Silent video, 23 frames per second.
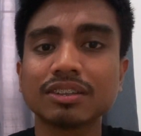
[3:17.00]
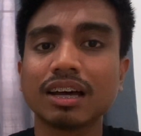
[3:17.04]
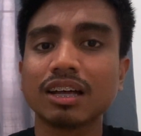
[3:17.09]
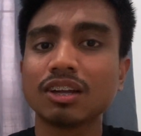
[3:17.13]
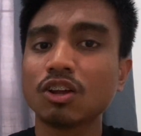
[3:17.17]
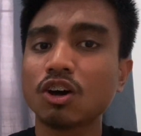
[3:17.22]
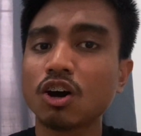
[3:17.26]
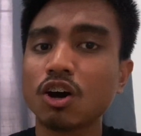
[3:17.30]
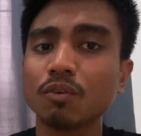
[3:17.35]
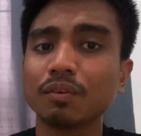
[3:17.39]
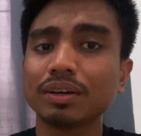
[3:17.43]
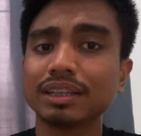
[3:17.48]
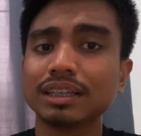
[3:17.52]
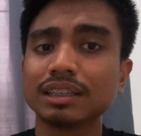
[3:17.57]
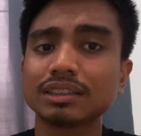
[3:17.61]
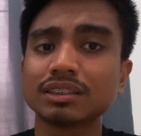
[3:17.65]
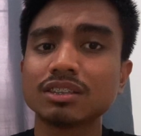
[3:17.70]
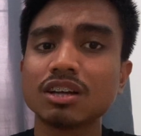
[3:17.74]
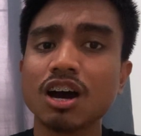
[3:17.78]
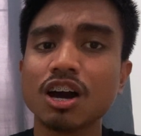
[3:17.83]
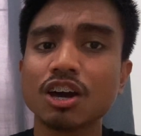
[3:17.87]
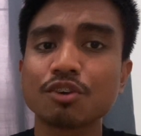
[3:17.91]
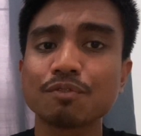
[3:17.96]
along with these
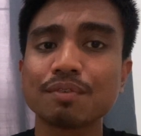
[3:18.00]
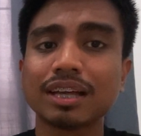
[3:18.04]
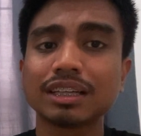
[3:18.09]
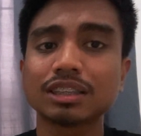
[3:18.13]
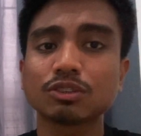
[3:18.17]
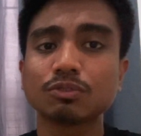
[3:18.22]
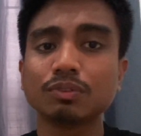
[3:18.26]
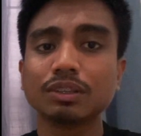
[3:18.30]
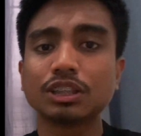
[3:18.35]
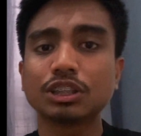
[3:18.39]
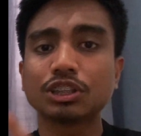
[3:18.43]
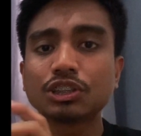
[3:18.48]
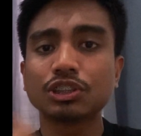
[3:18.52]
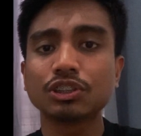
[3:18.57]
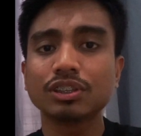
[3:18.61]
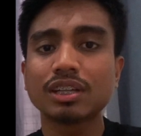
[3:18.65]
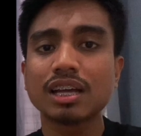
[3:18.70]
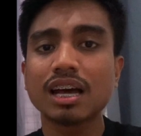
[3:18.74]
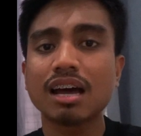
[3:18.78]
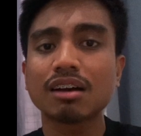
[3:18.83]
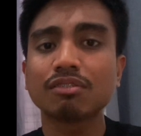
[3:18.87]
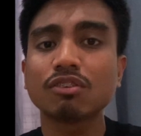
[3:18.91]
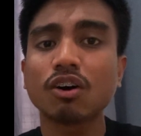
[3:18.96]
documents which should
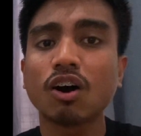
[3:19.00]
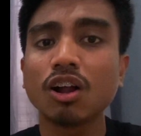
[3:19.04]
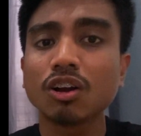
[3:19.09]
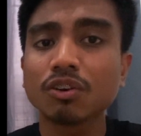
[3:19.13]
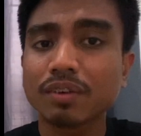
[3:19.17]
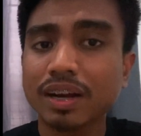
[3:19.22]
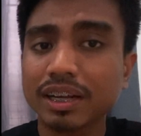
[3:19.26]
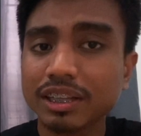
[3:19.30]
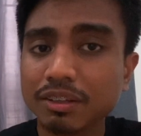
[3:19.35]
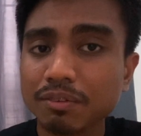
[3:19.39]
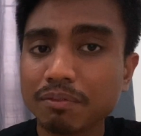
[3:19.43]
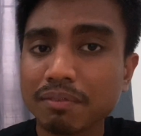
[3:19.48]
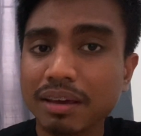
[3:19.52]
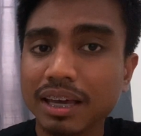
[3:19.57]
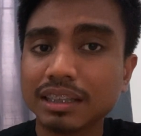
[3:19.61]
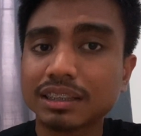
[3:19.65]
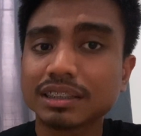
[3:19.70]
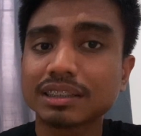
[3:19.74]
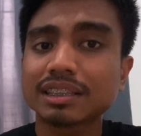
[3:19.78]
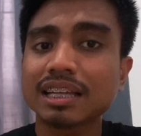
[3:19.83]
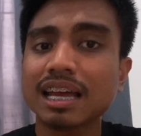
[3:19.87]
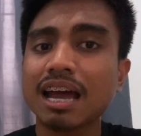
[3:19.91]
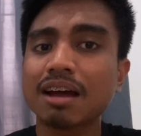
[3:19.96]
have already made
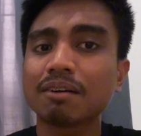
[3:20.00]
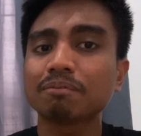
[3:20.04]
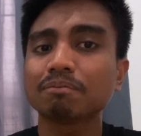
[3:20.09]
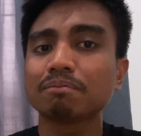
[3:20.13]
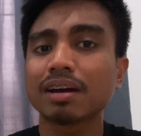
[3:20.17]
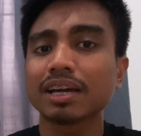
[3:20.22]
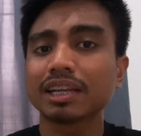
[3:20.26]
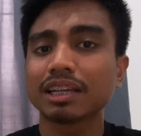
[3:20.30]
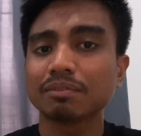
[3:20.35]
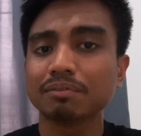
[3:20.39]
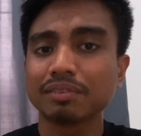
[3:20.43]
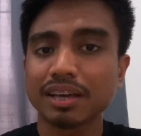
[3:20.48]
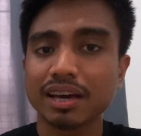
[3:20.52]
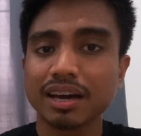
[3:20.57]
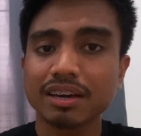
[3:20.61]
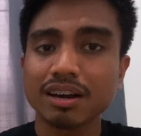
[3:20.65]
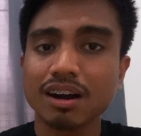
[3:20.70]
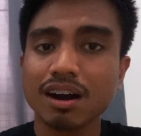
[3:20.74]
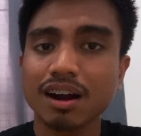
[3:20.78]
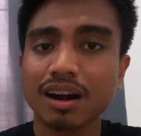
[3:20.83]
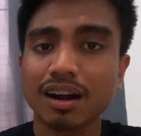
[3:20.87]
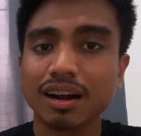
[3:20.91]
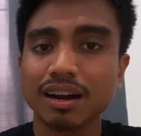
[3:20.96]
stamped by the
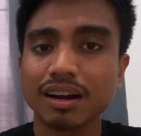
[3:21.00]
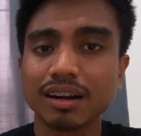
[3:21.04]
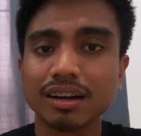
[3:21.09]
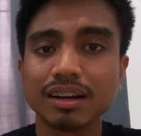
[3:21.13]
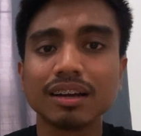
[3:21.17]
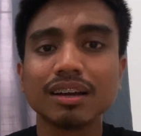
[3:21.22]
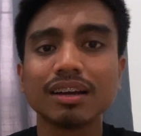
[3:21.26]
BIR.